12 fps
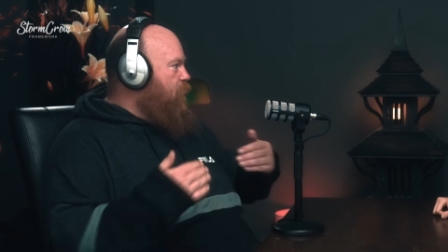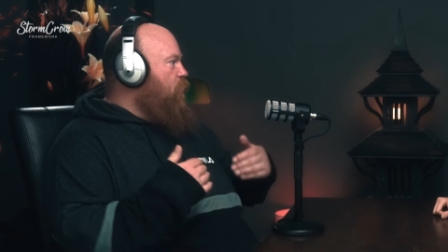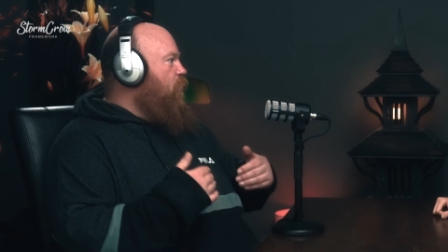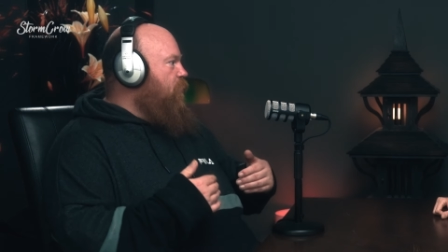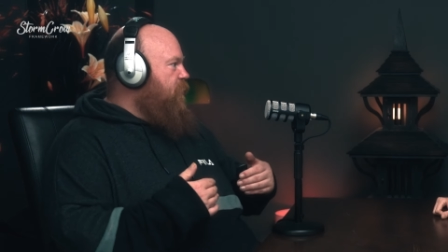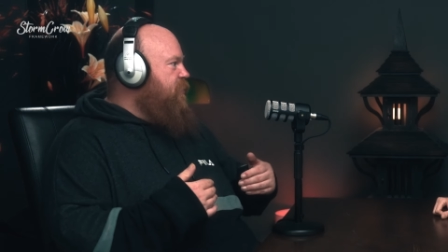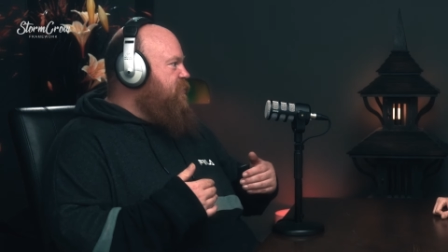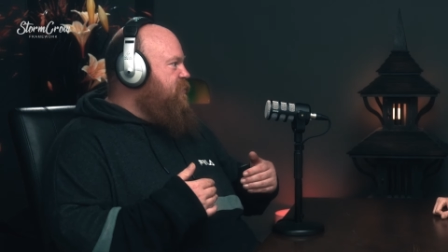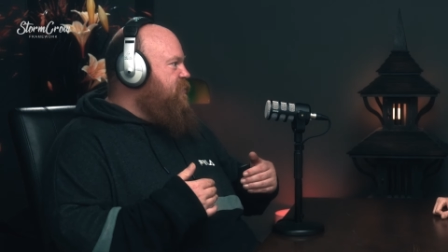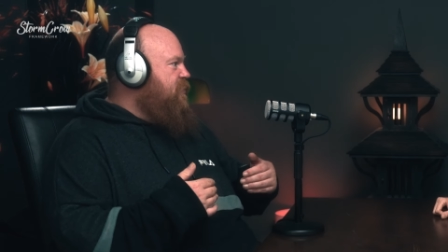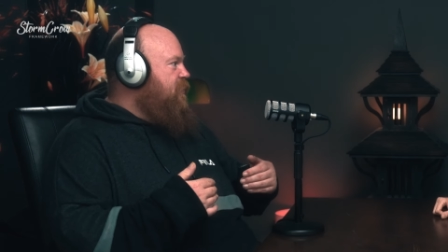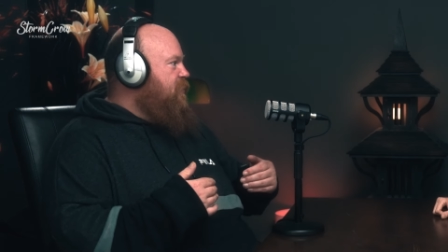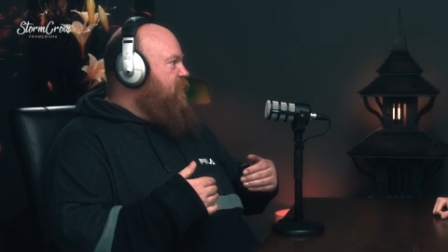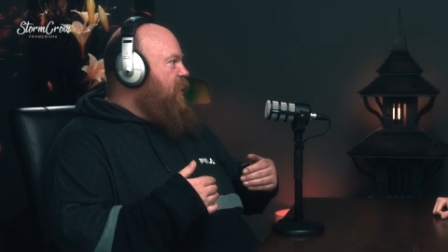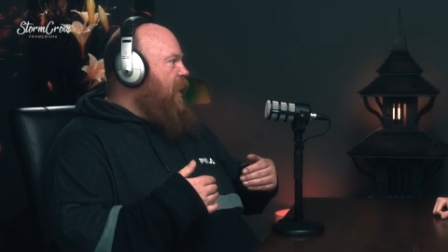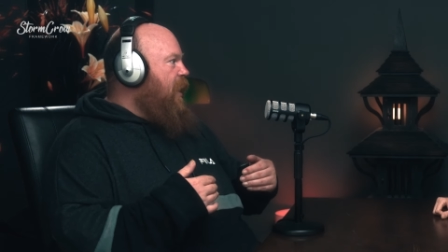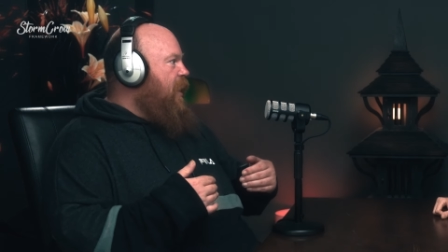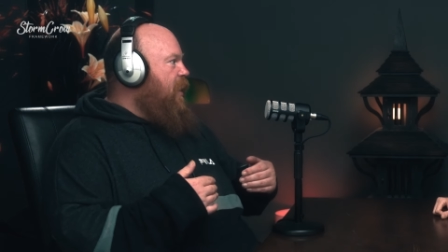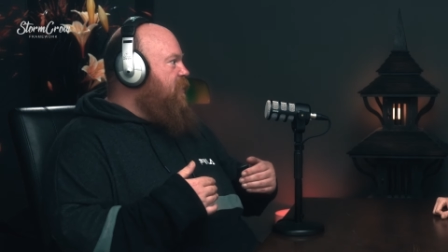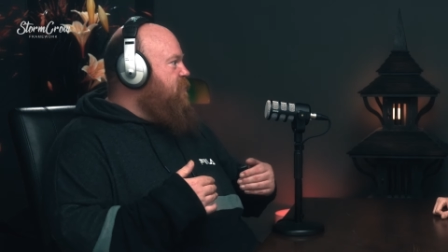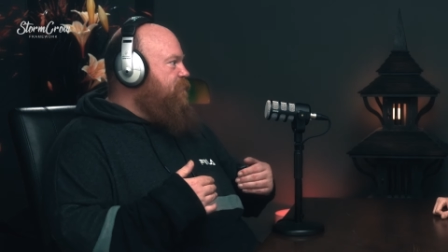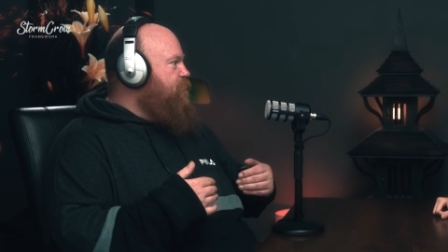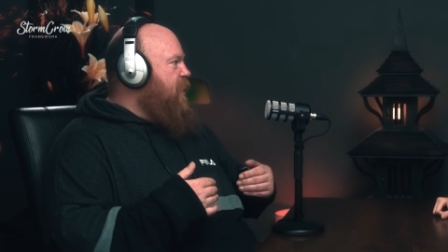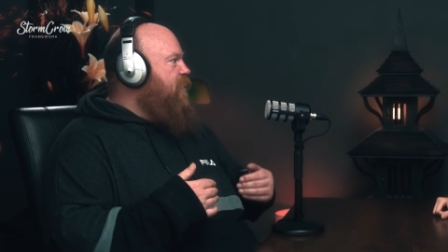Our poorest are
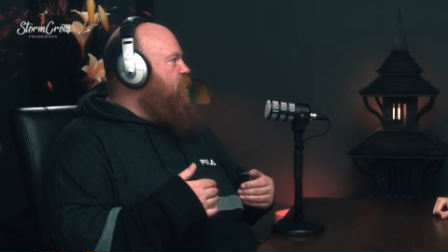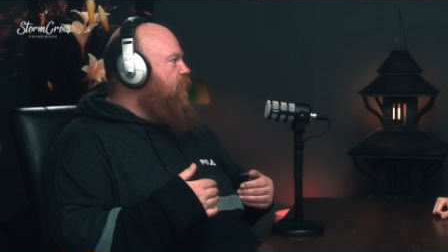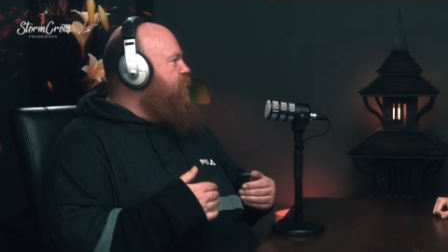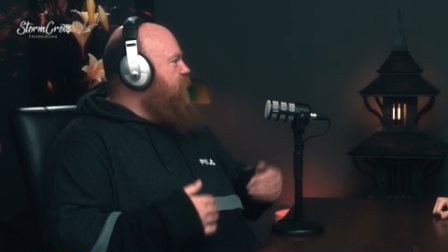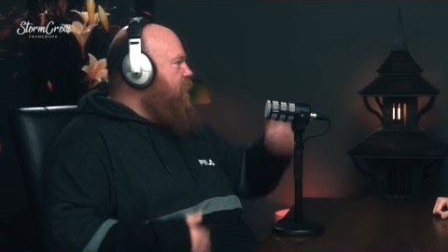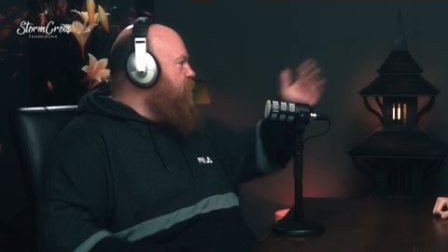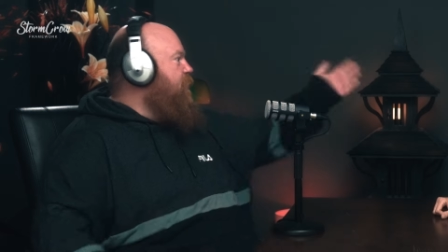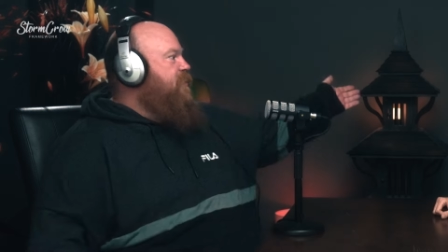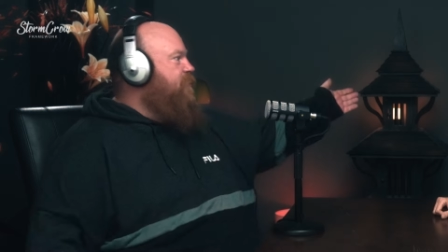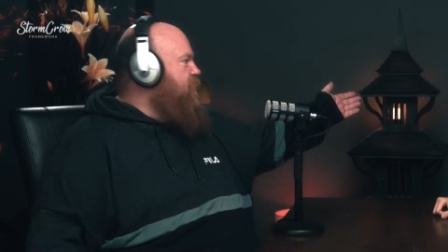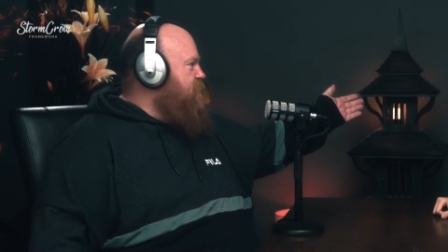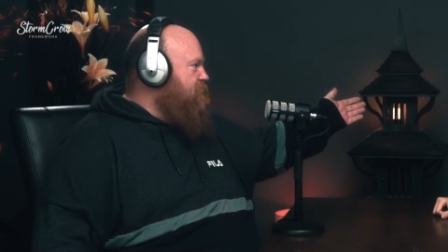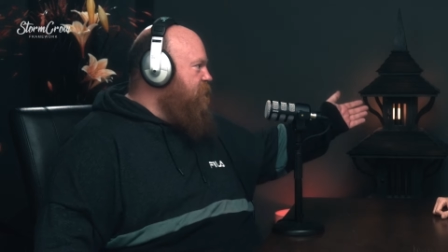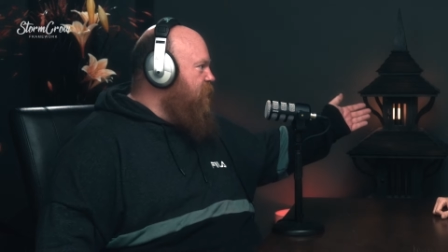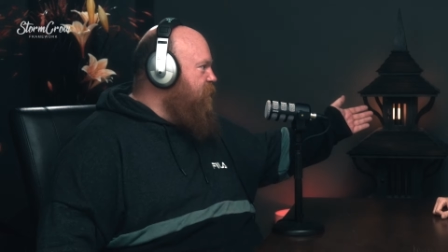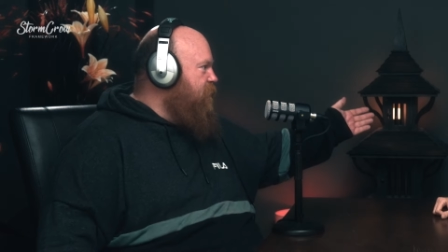mega wealthy compared to the rest of the world.